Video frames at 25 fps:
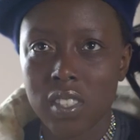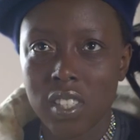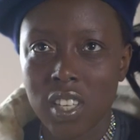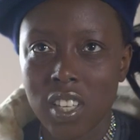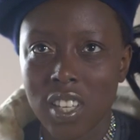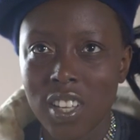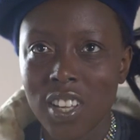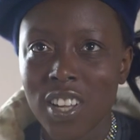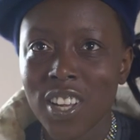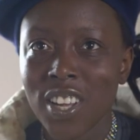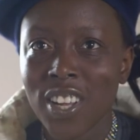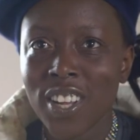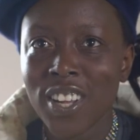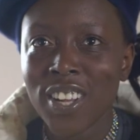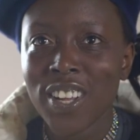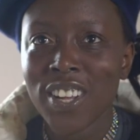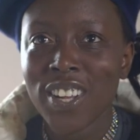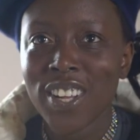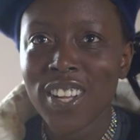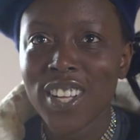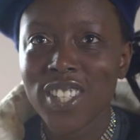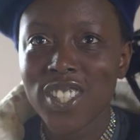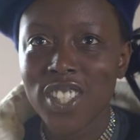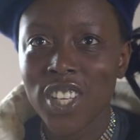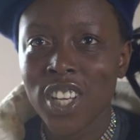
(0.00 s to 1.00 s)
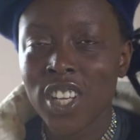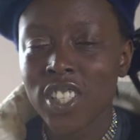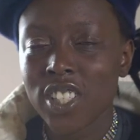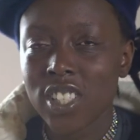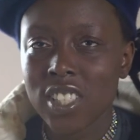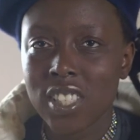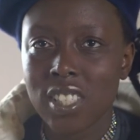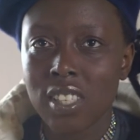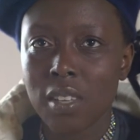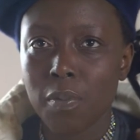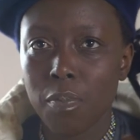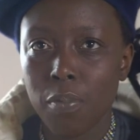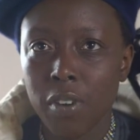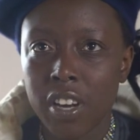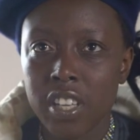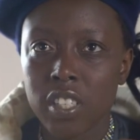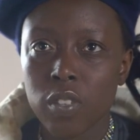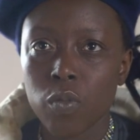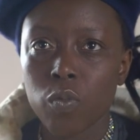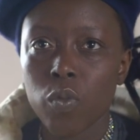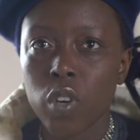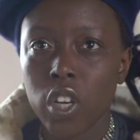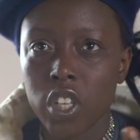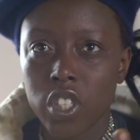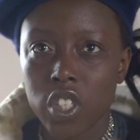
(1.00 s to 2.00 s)
at churches and praise
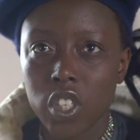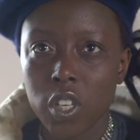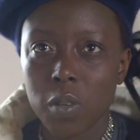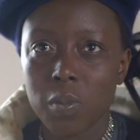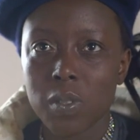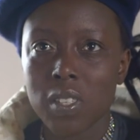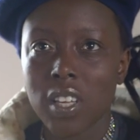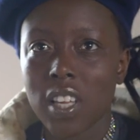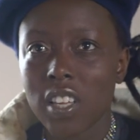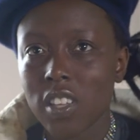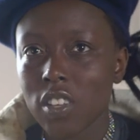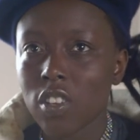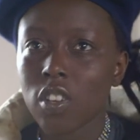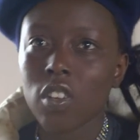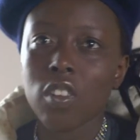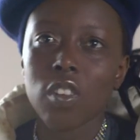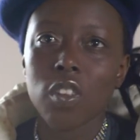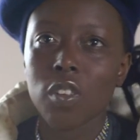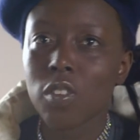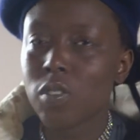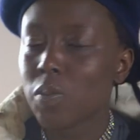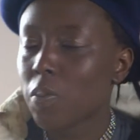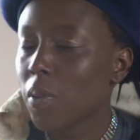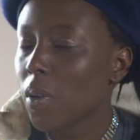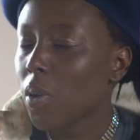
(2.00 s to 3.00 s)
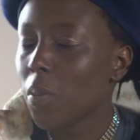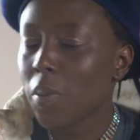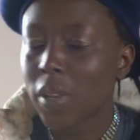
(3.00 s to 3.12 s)
and worship. So like, you know, it'll